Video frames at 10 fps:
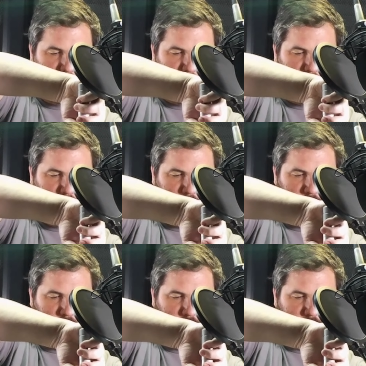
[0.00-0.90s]

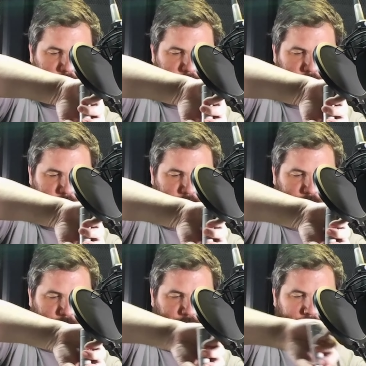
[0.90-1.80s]
Nobody speaks.